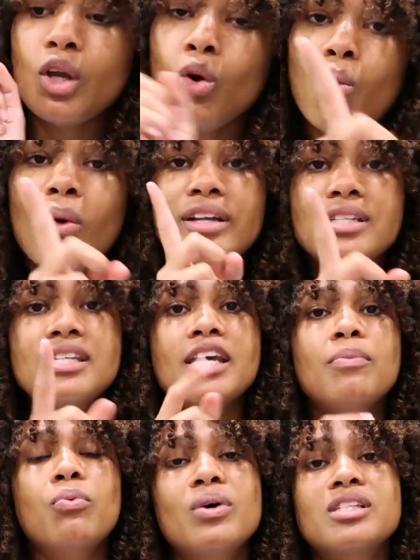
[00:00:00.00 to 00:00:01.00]
One
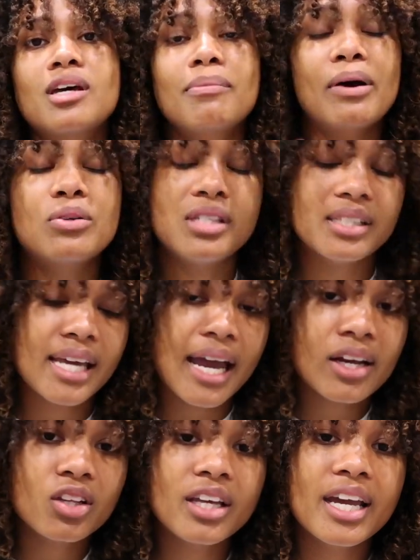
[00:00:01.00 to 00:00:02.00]
tip was about
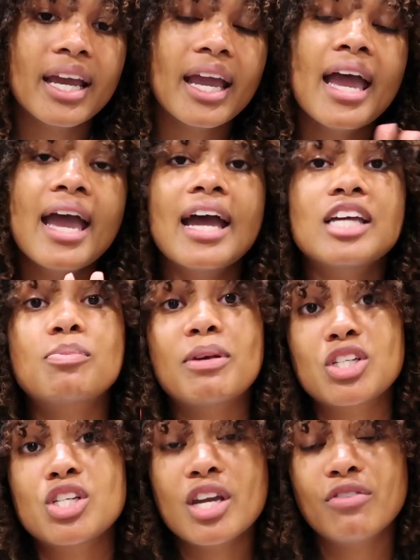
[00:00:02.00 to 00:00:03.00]
detangling,
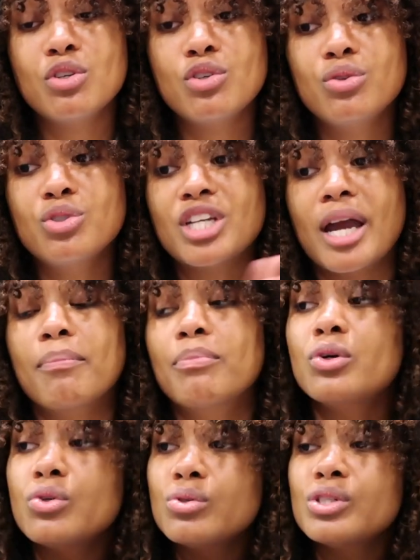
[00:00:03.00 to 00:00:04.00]
especially if you use
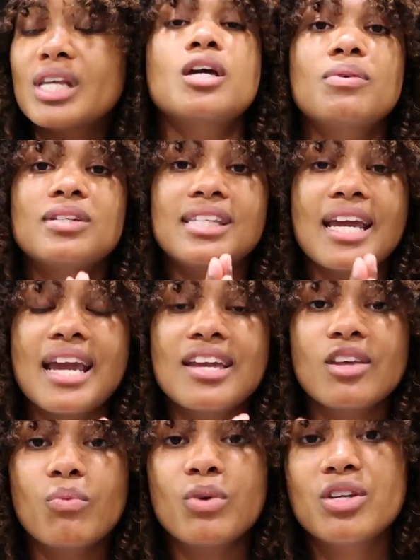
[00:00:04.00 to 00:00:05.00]
shampoos. They were
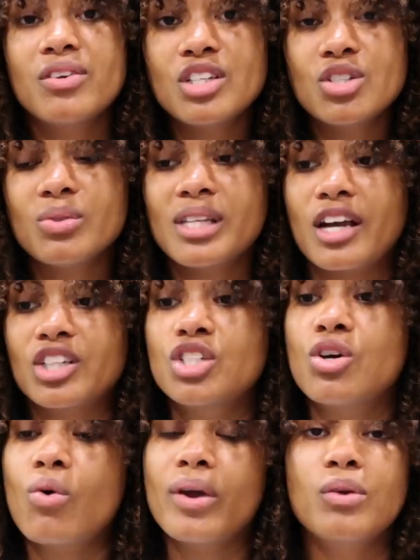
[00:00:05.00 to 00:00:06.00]
saying that what you can do is actually
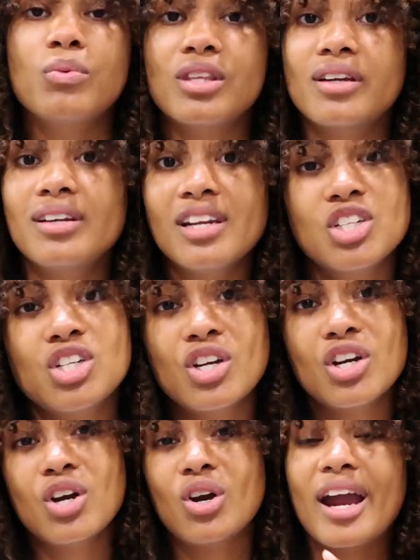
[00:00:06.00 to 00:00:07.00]
go in with a
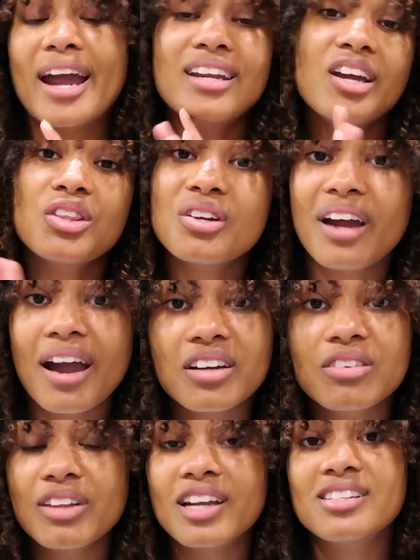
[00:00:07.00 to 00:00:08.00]
conditioner or any other kind
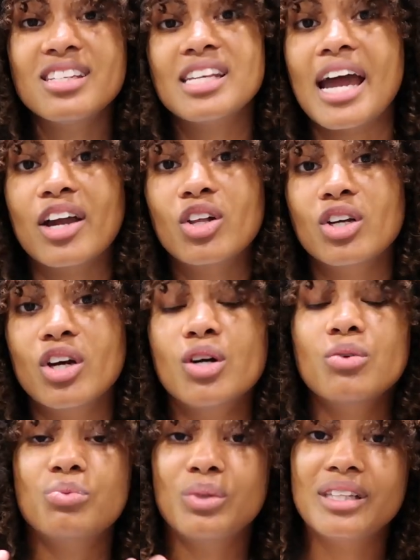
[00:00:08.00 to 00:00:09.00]
of like
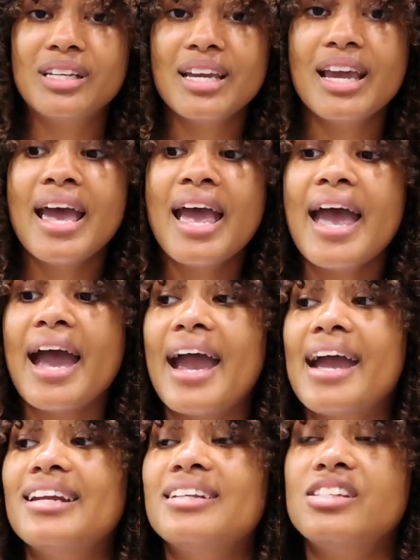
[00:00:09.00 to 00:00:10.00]
detangler really,
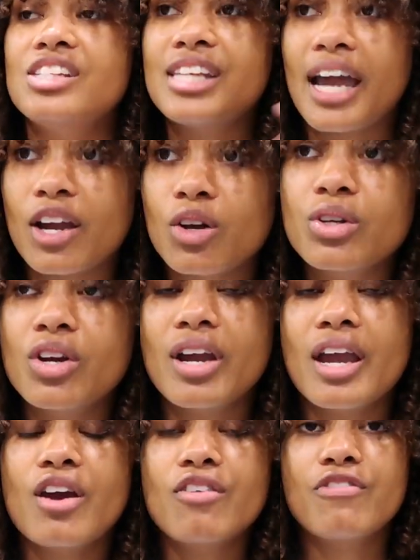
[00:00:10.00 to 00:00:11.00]
and detangle your
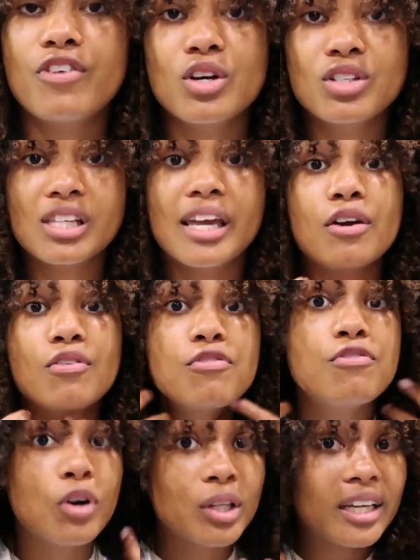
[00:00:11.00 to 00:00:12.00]
hair first, like
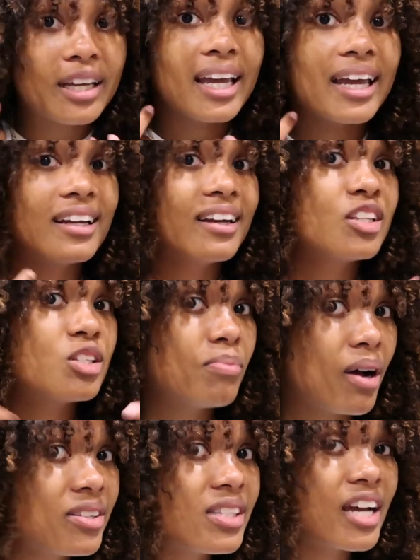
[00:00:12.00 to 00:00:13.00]
fully in
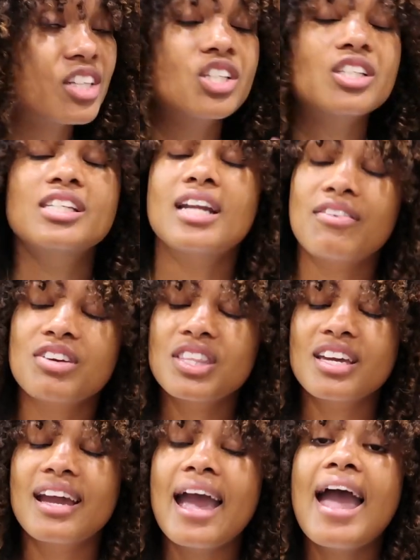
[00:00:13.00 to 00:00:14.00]
small sections and
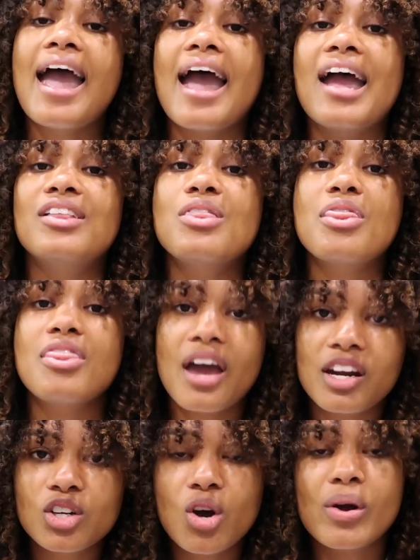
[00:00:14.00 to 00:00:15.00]
everything, and
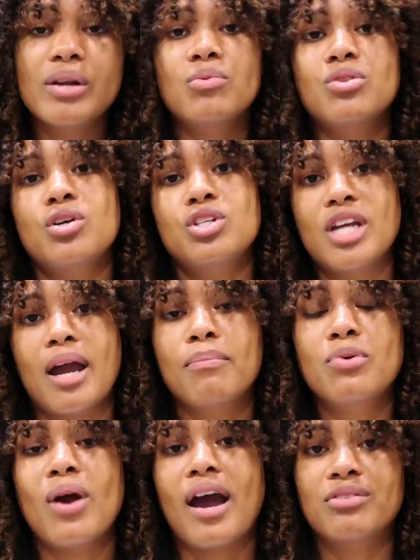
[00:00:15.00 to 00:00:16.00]
then go in with your
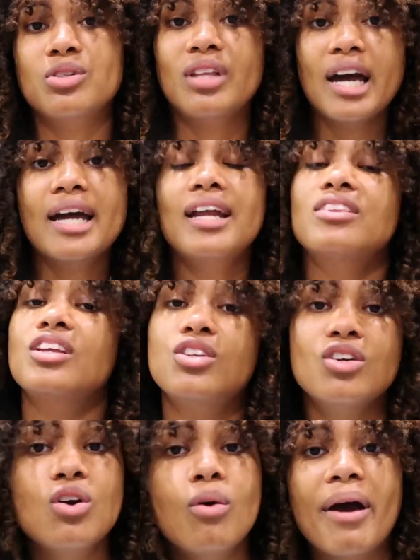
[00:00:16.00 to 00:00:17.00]
shampoo after that, and then you
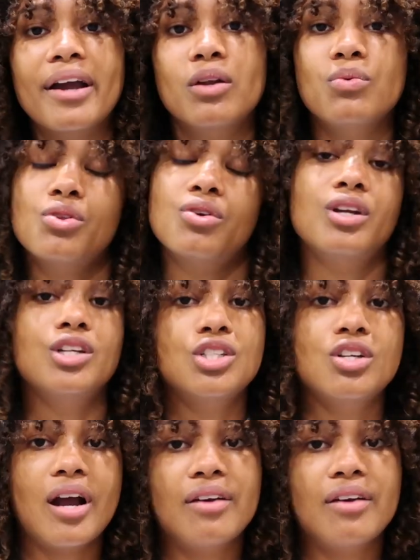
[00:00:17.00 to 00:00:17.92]
can go back in with your conditioner